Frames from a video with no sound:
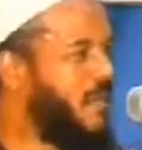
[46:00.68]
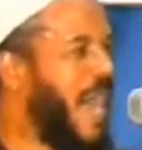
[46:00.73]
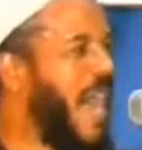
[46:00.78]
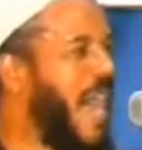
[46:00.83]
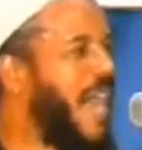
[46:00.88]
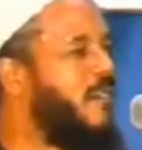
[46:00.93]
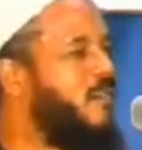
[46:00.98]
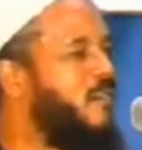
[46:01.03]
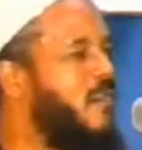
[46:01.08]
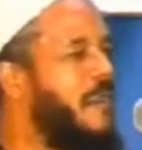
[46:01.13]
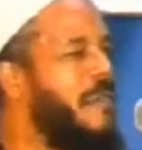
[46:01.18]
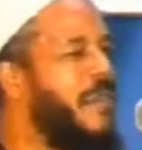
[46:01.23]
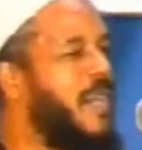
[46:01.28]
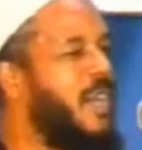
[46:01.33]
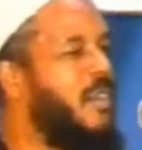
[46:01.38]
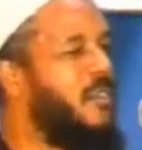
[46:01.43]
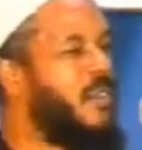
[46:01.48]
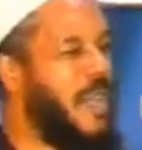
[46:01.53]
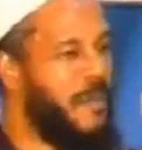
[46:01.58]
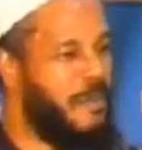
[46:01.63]
5
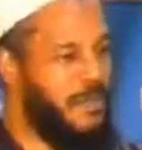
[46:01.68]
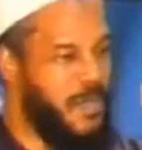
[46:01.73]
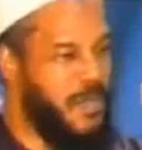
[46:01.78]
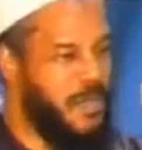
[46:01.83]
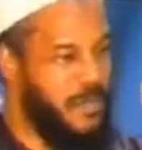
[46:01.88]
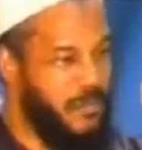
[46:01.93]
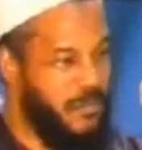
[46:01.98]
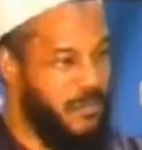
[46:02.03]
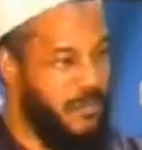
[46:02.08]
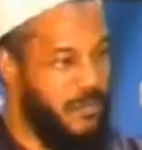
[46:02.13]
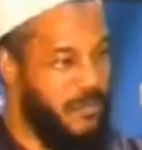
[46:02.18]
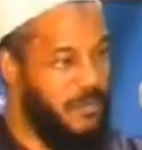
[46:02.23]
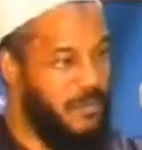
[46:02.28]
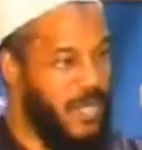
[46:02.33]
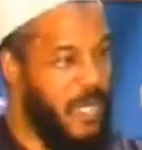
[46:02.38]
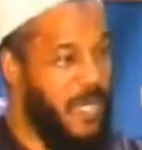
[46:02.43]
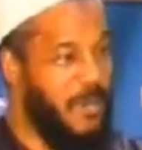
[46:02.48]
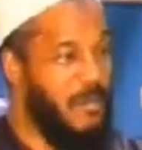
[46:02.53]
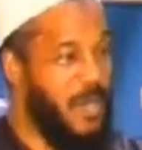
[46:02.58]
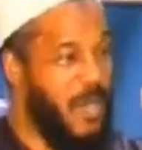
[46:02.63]
women are raped
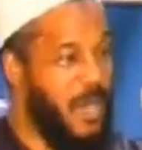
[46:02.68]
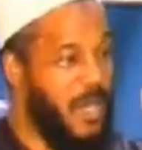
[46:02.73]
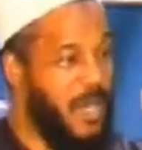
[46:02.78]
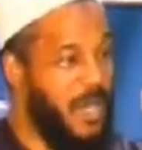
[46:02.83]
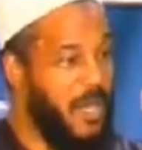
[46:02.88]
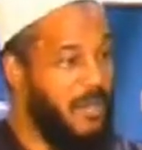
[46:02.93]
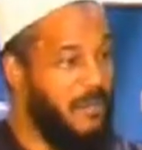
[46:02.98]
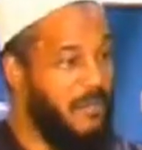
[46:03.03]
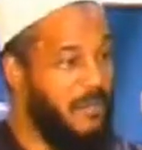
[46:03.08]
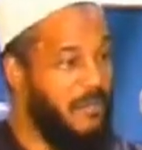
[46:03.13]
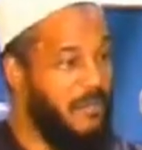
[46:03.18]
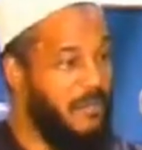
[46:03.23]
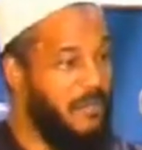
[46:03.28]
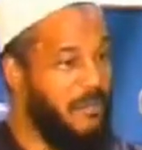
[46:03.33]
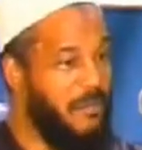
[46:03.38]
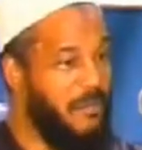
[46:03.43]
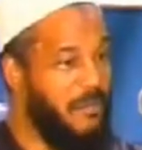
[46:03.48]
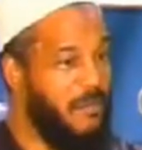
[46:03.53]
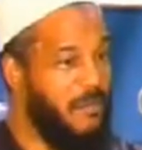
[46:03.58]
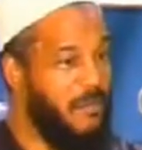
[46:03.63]
in America.
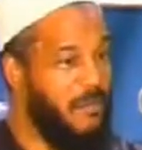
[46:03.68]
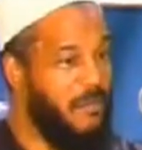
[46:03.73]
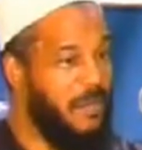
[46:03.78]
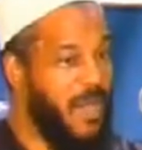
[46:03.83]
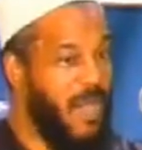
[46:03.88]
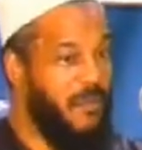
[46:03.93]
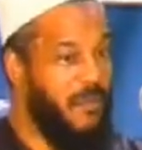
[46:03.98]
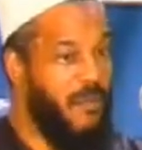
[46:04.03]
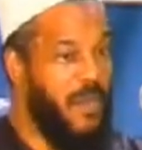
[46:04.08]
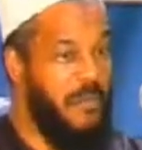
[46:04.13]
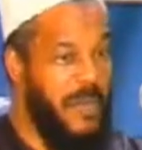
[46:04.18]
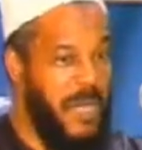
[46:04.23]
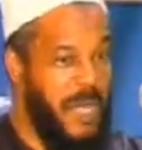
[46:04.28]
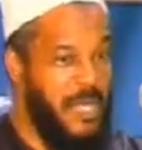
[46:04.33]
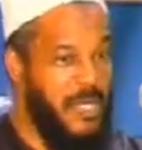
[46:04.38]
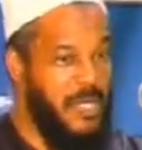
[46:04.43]
Every